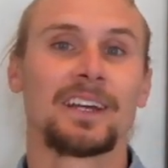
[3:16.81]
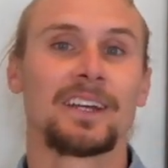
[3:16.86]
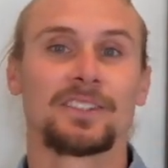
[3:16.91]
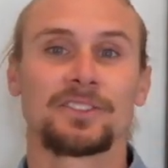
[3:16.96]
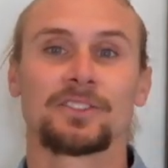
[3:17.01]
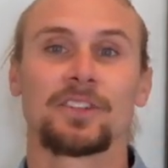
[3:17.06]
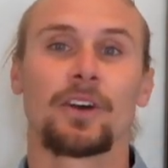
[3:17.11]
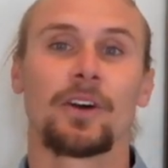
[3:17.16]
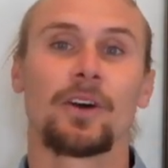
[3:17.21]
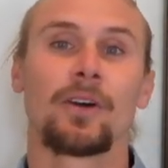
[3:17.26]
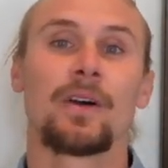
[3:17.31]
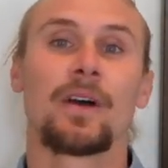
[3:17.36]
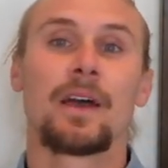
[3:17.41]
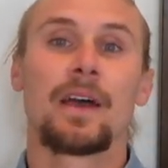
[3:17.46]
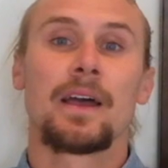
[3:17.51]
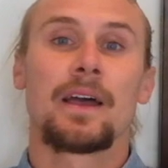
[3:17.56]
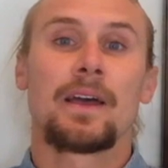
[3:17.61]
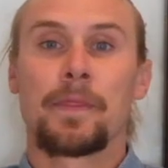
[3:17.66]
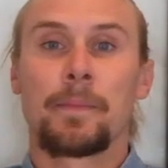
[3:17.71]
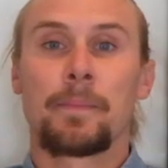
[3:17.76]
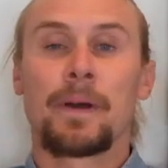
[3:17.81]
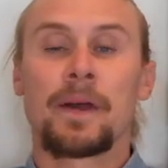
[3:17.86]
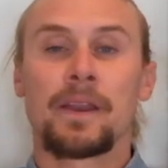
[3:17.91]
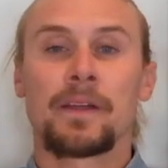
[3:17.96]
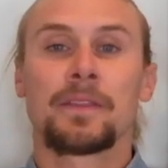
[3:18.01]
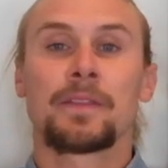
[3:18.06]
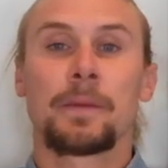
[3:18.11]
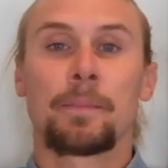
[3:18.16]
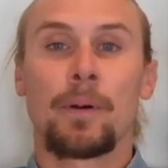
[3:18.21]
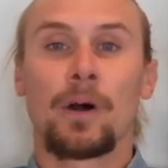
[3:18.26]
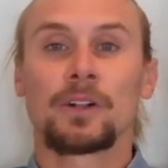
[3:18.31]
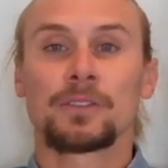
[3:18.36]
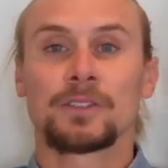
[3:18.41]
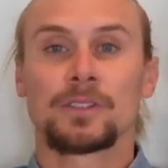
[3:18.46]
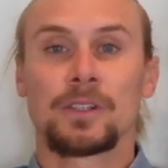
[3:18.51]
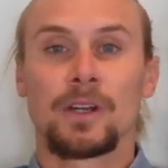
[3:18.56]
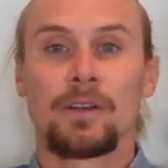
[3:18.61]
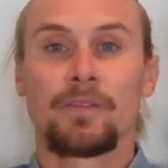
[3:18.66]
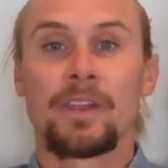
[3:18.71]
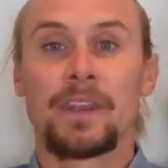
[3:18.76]
So the better the
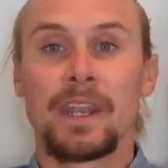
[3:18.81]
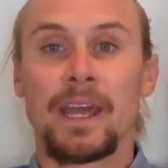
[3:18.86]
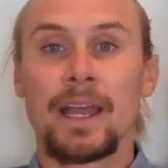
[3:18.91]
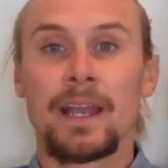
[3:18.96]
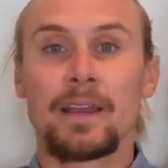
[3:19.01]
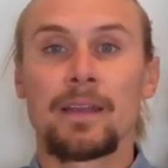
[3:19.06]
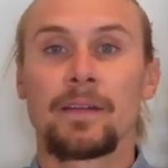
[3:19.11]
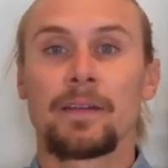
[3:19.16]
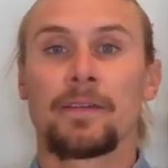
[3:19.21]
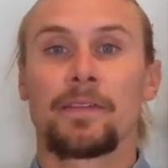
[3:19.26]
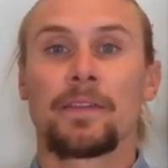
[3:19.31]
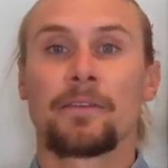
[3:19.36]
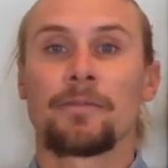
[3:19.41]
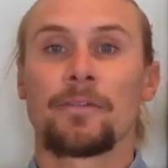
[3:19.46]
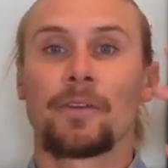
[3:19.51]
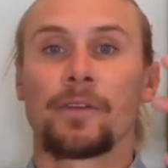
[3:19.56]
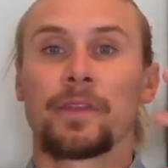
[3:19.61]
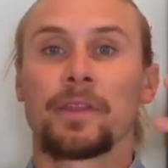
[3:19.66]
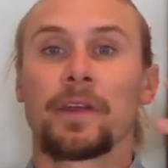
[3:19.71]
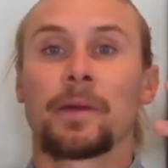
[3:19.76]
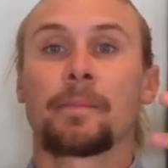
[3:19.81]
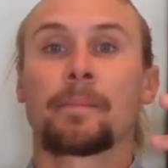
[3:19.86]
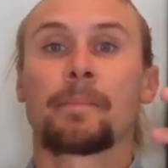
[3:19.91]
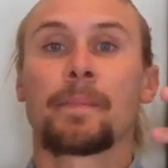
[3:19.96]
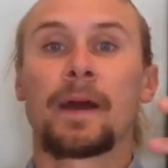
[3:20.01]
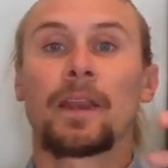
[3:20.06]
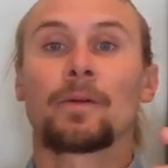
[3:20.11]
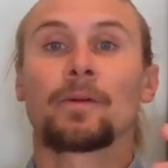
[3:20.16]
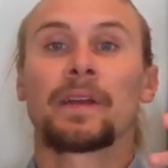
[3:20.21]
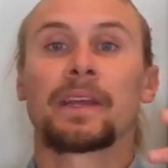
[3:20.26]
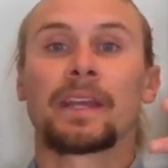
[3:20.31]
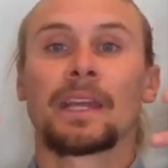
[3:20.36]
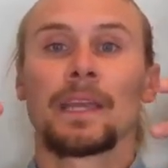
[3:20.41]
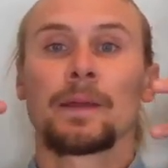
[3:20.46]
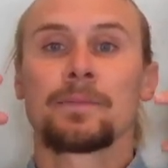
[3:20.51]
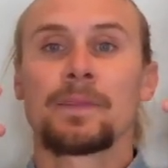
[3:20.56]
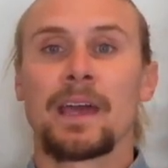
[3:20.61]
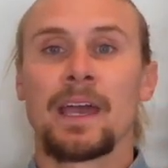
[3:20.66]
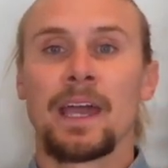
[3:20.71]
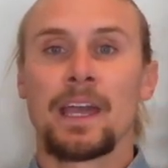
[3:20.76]
posture of the neck, the better we can
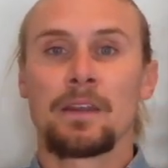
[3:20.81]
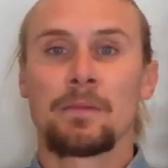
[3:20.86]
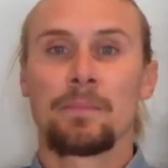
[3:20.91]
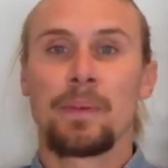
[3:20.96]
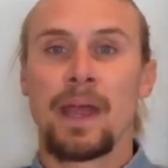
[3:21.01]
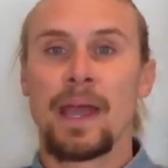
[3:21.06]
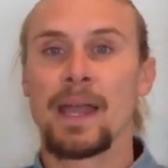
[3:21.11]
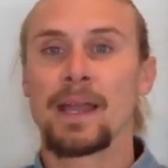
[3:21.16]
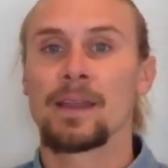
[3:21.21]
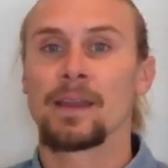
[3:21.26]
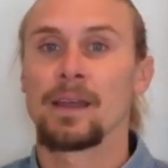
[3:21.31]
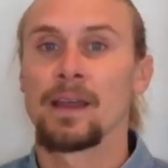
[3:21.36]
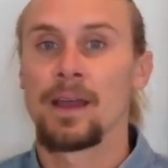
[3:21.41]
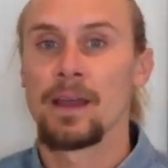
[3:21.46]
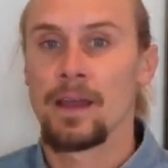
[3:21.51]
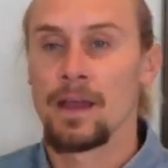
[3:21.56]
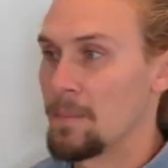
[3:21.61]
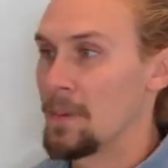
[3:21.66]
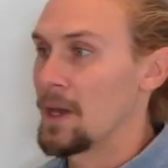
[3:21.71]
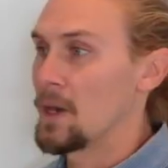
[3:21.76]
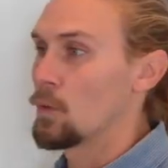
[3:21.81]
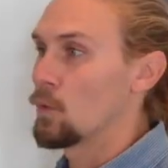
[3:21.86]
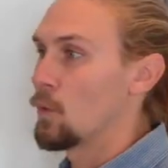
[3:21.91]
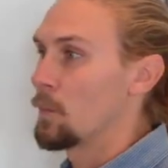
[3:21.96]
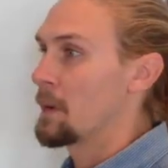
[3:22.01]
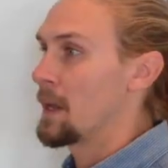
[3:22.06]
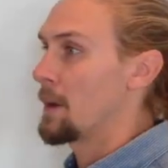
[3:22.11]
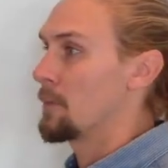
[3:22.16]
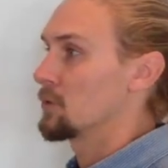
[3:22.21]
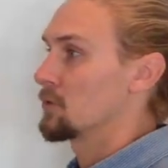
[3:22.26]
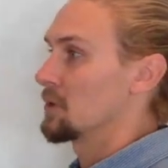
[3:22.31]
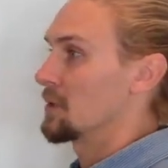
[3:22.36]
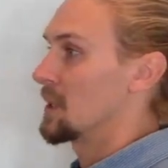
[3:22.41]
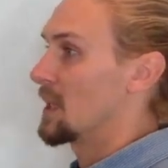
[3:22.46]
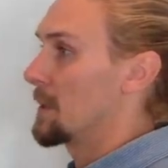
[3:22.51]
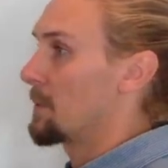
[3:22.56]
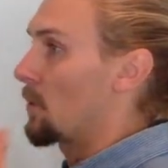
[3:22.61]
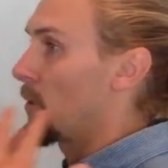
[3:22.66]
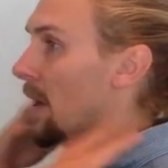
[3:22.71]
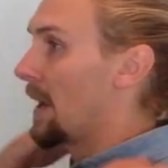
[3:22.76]
keep that head back, the better we'll be able to
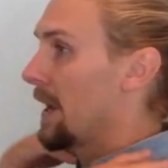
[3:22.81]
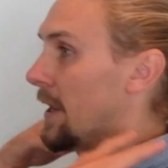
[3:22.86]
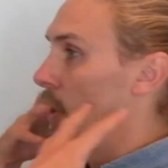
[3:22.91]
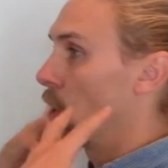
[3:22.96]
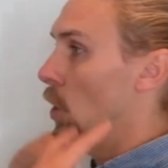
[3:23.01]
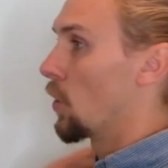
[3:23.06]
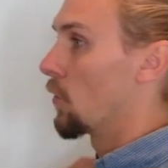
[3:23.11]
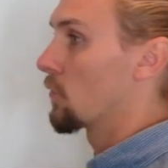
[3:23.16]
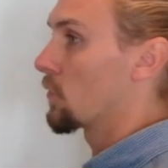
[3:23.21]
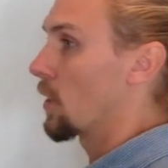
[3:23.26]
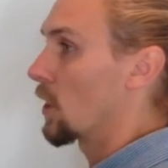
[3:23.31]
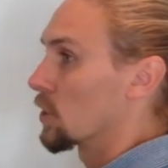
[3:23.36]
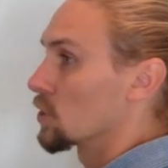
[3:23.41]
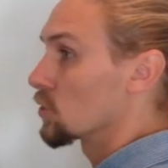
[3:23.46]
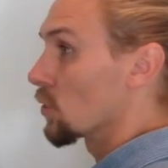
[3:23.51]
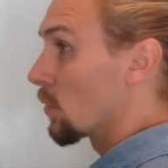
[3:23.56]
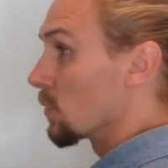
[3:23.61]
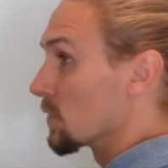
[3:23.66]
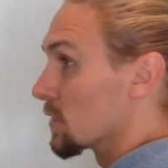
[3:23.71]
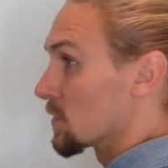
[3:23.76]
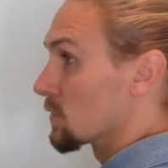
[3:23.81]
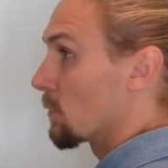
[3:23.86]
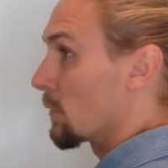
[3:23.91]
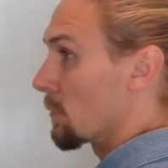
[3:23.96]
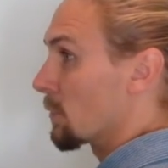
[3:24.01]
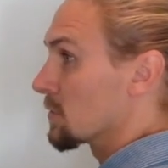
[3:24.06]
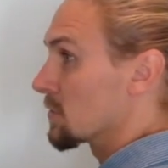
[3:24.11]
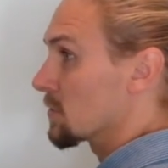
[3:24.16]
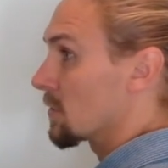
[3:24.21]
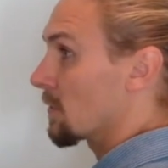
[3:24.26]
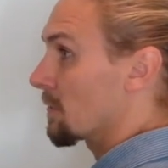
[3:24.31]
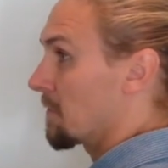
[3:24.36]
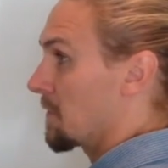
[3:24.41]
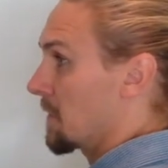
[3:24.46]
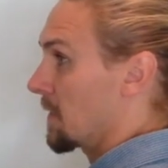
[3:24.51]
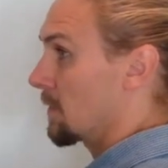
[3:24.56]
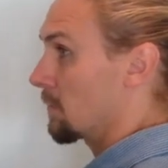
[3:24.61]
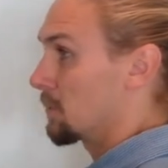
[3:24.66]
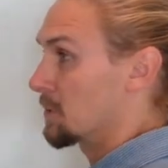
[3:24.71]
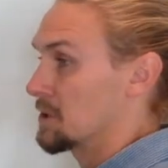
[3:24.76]
keep our head over our shoulders when we're
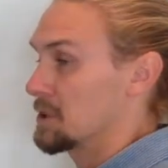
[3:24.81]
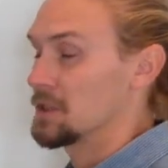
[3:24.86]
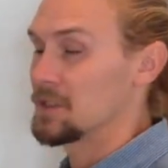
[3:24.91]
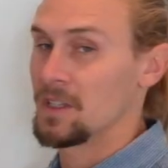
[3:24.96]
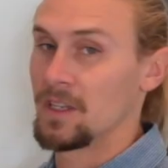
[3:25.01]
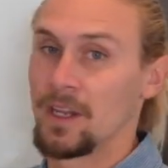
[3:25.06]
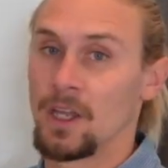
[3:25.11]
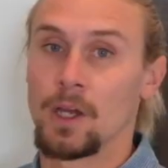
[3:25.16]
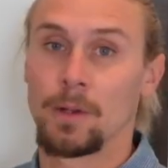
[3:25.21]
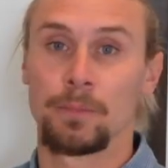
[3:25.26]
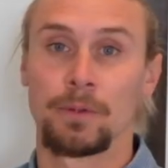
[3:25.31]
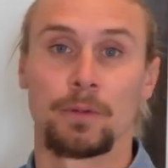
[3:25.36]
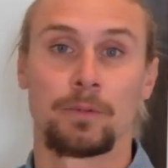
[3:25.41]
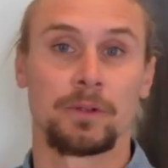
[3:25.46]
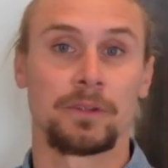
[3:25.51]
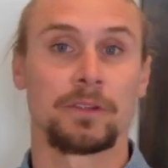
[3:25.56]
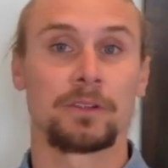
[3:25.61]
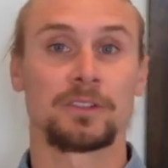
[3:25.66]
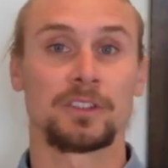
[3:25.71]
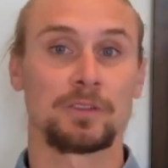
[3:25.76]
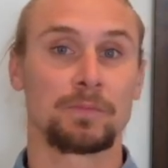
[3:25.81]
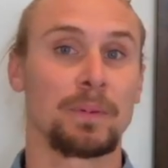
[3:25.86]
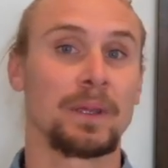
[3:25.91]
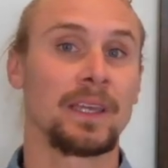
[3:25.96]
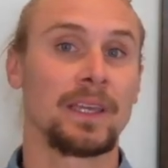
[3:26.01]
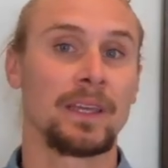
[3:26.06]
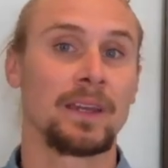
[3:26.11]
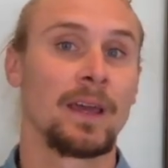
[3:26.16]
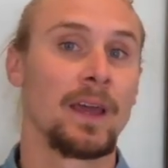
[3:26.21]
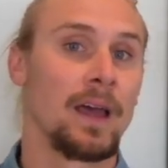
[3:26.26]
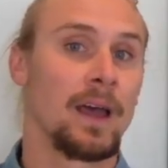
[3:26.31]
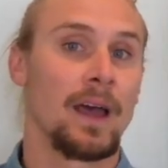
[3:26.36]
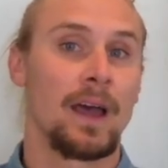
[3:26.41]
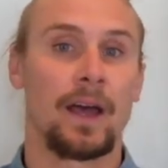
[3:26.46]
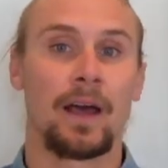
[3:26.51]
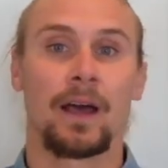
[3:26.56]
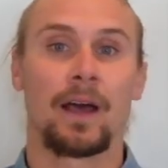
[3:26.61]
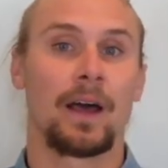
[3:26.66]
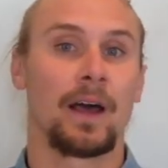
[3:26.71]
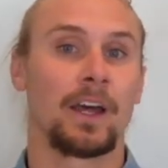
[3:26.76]
surfing, which is going to help you with your speed
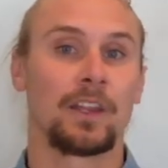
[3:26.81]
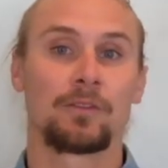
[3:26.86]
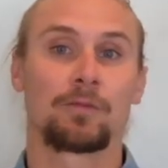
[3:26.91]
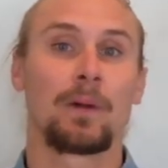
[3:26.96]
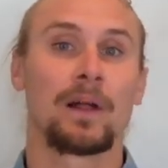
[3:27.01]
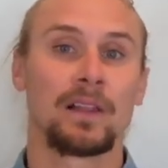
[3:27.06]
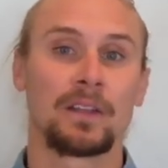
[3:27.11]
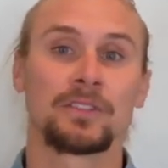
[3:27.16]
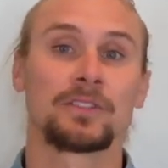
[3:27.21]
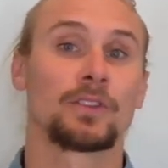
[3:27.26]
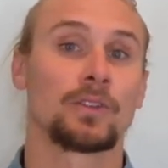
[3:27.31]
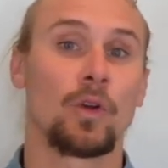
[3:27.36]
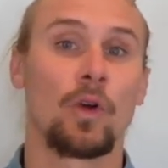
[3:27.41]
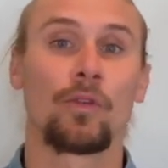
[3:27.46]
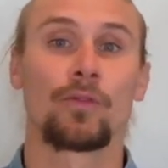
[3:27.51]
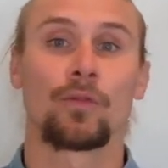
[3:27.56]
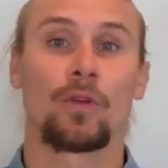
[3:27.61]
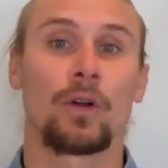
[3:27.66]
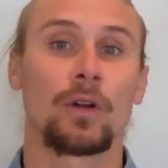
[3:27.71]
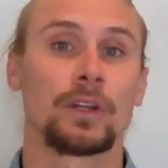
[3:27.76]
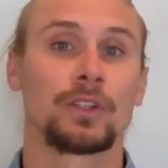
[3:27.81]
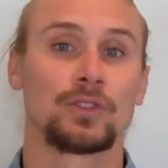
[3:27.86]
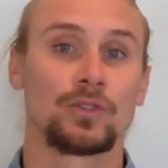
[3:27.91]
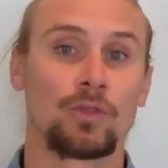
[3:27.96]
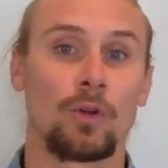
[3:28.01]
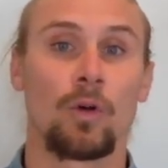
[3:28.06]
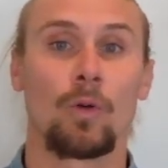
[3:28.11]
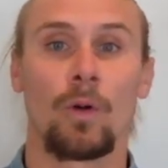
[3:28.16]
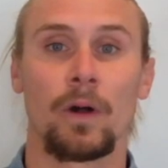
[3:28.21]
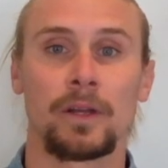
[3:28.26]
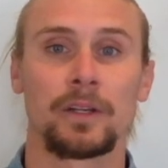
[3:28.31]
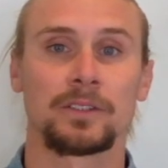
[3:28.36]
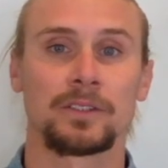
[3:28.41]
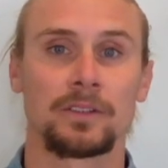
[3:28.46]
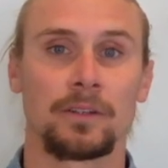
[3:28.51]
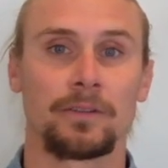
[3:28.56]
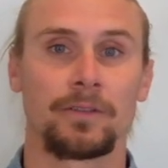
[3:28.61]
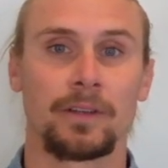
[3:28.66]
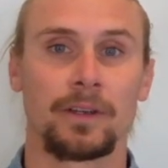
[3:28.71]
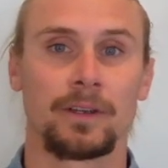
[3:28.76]
as well as your overall control while you're
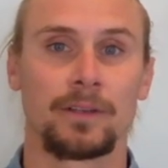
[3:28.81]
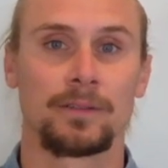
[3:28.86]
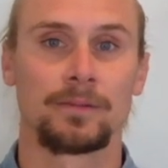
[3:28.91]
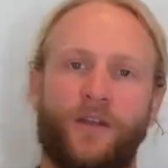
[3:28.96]
surfing.